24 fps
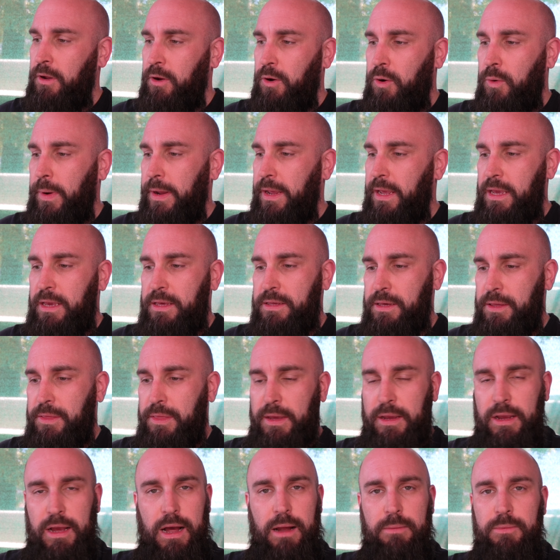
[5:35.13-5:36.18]
Quick, easy
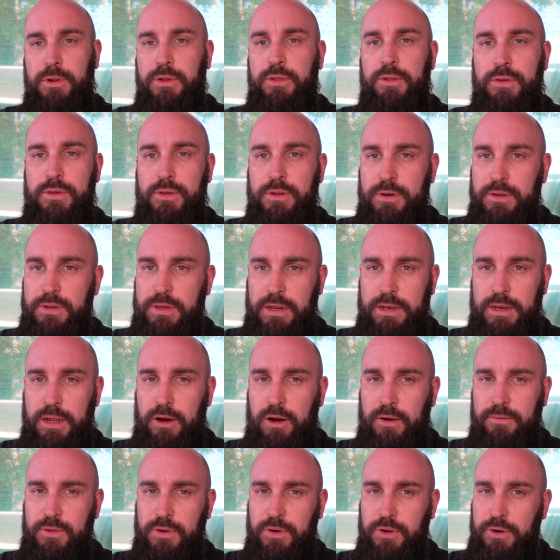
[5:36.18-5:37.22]
thing. I'm doing this on a Sunday
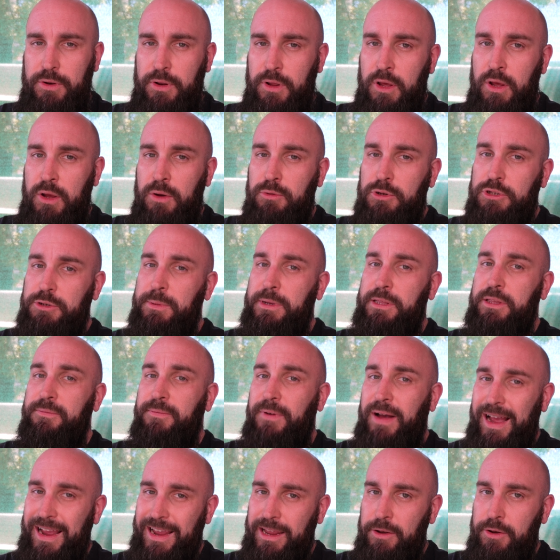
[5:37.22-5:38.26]
afternoon, which means if
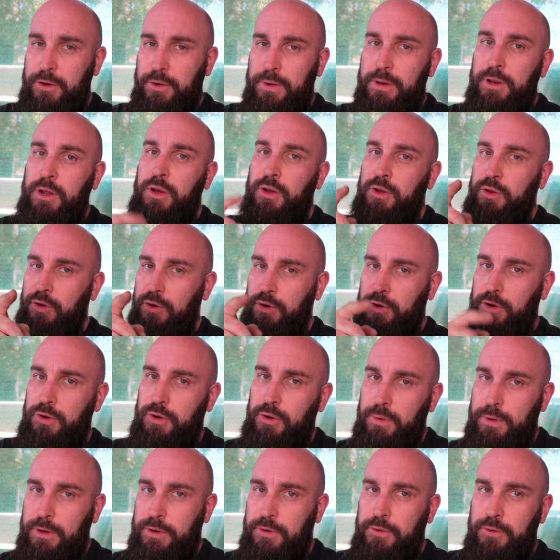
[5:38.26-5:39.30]
I can do it, you can
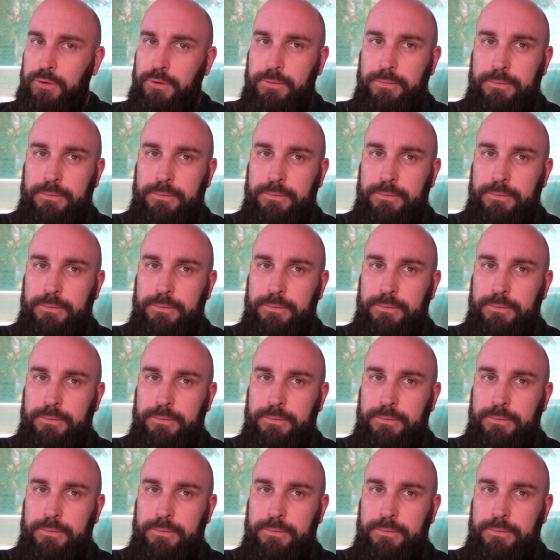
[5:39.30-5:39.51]
do it too.